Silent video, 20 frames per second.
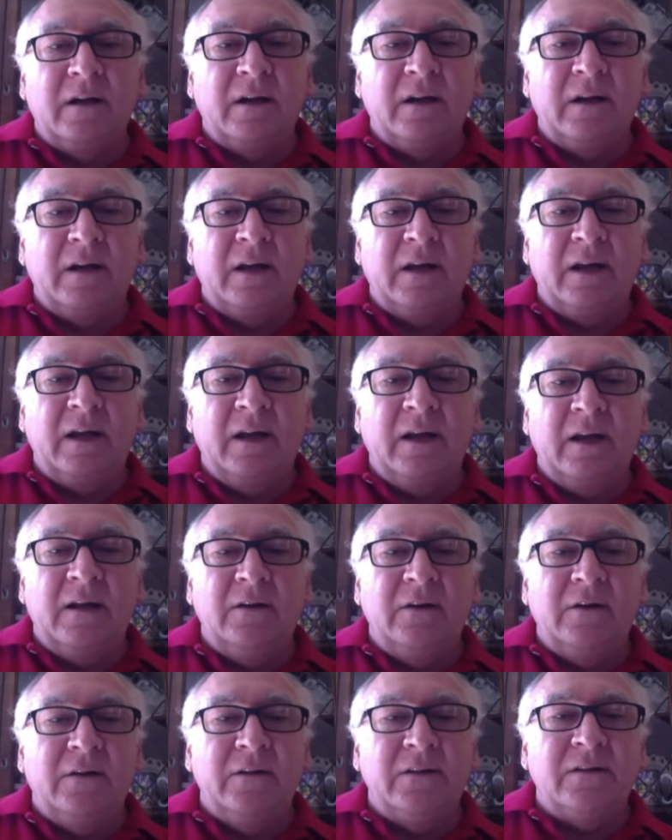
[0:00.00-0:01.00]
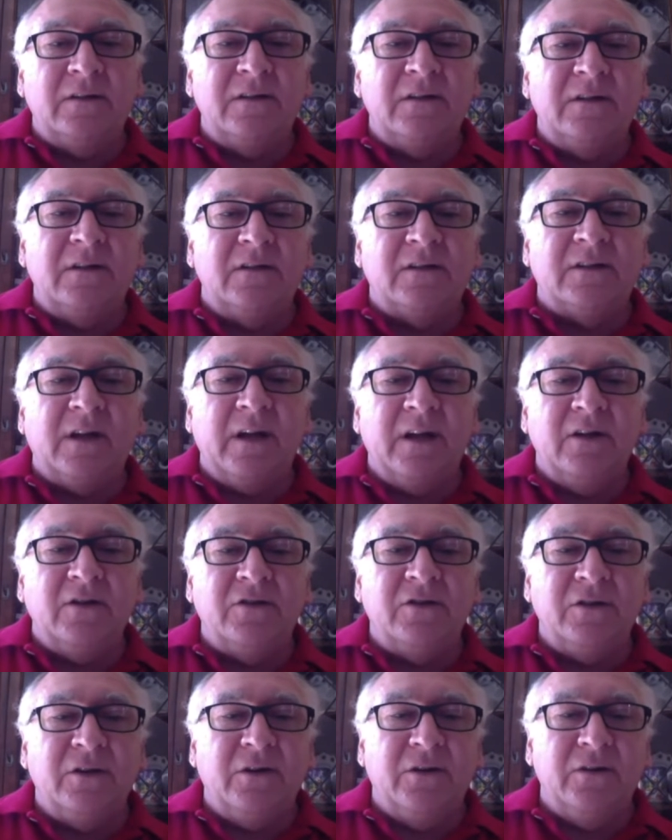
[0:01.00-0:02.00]
And this just kind of
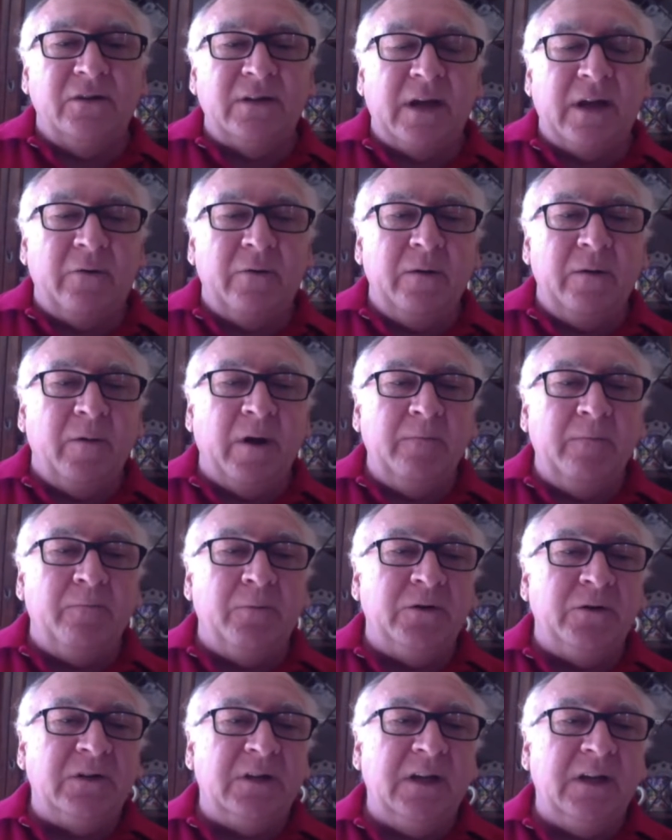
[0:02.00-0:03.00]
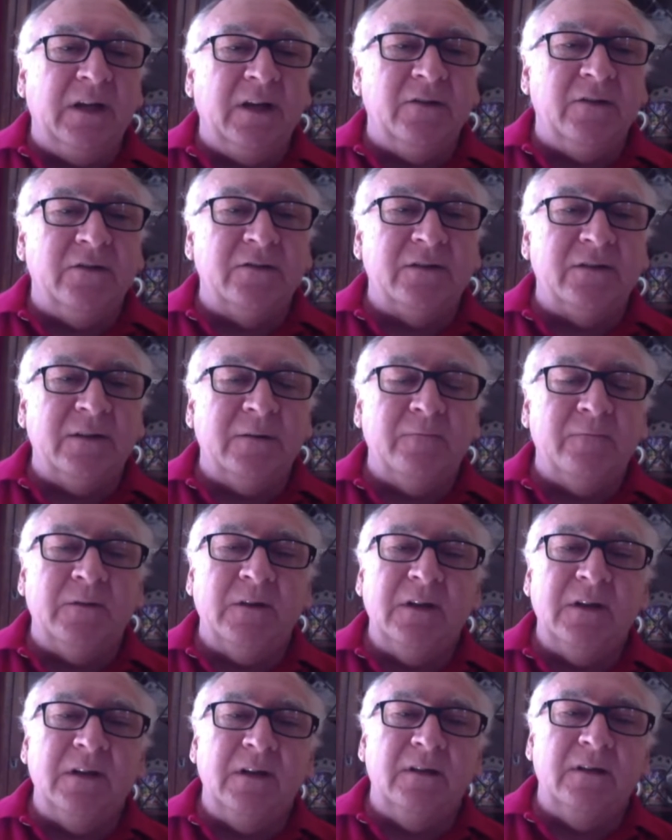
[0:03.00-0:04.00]
shows how we might put together
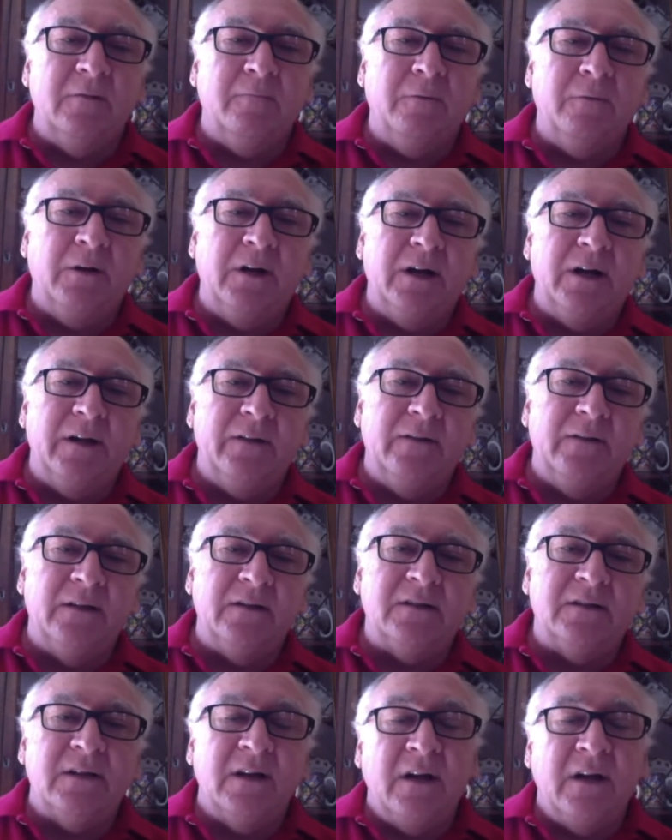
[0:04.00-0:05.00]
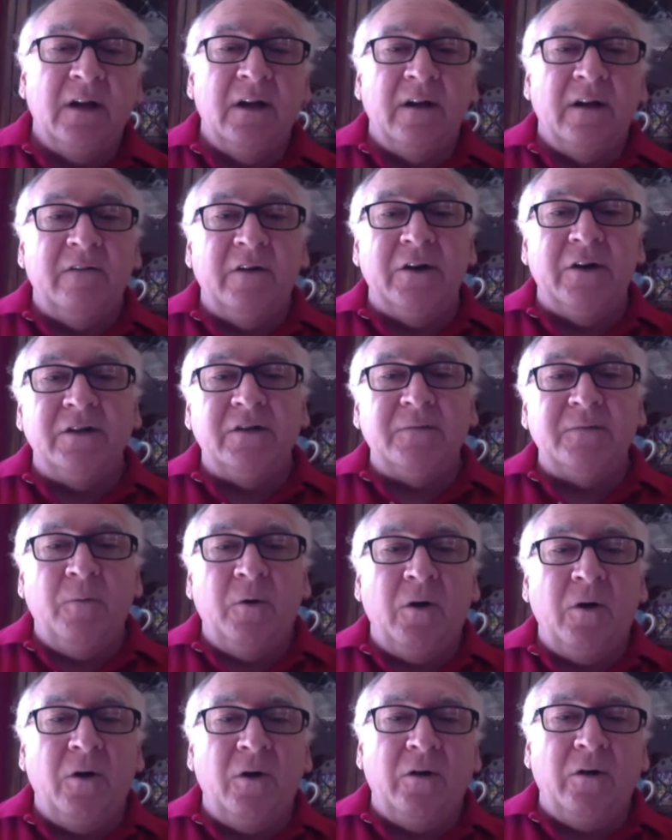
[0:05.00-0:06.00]
something in the blood that's very
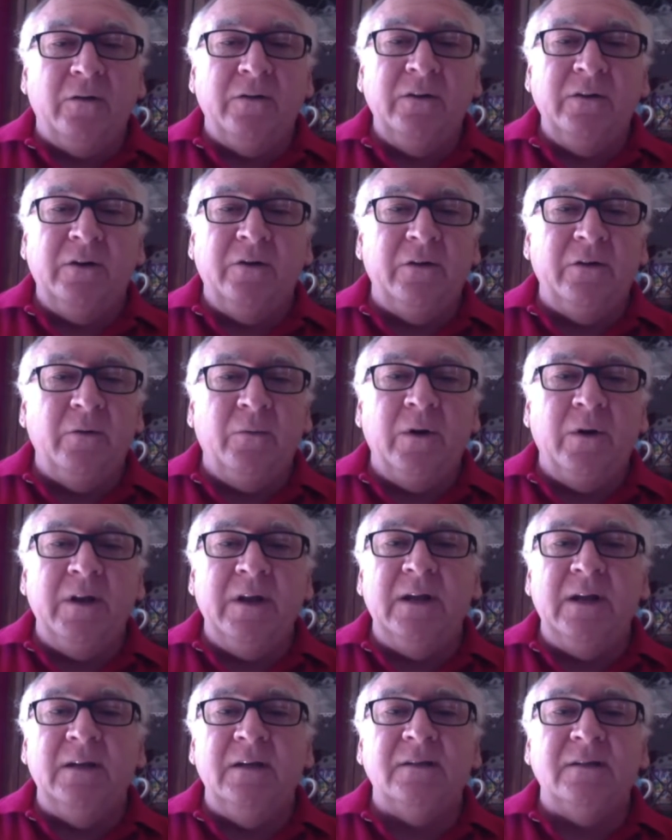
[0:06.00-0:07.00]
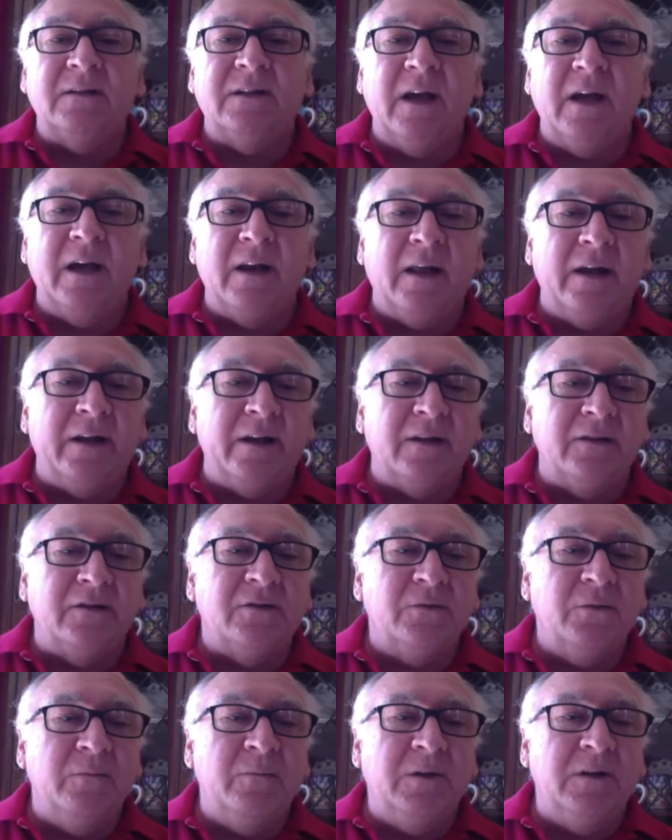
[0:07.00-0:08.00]
small. On the one end, it's got like a
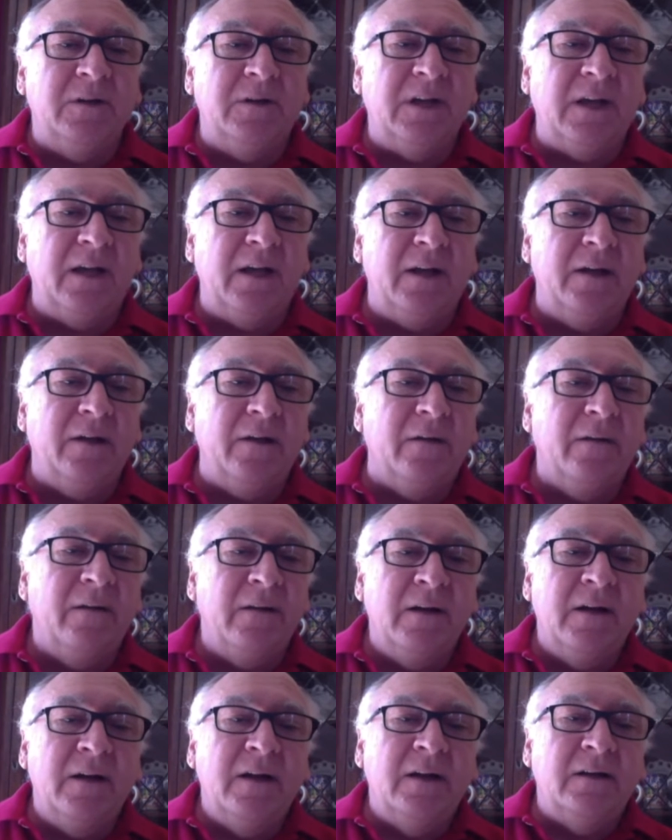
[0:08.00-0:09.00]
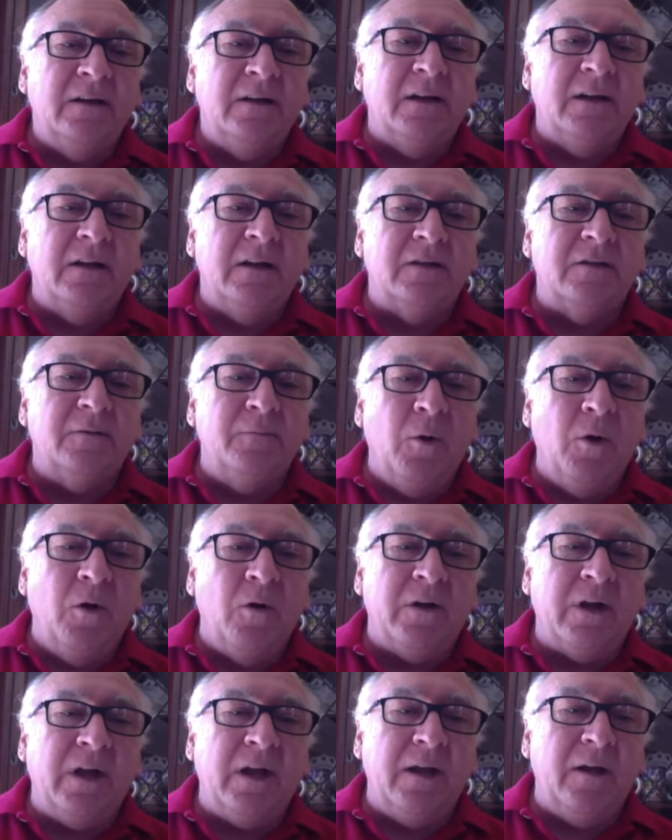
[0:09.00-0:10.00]
swimming tail, a small
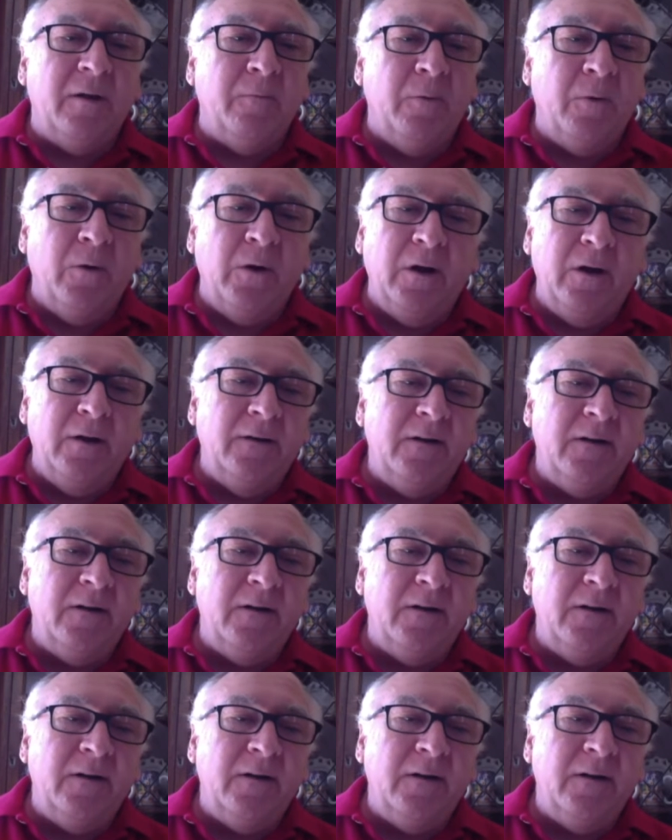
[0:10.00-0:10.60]
camera.